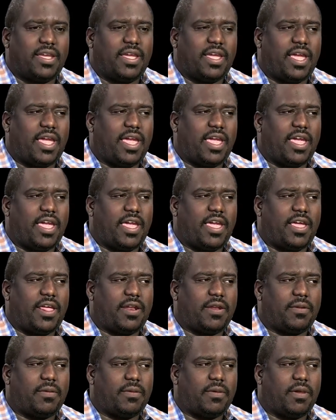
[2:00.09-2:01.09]

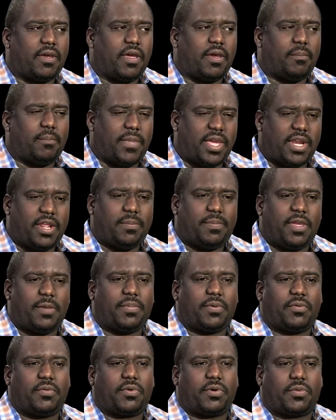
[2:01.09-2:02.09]
And many
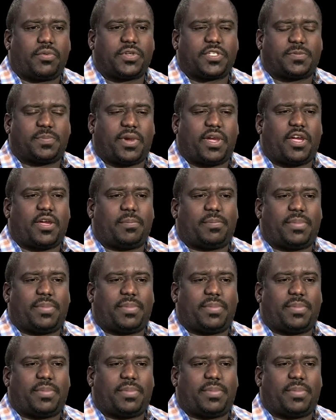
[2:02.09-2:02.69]
people will respond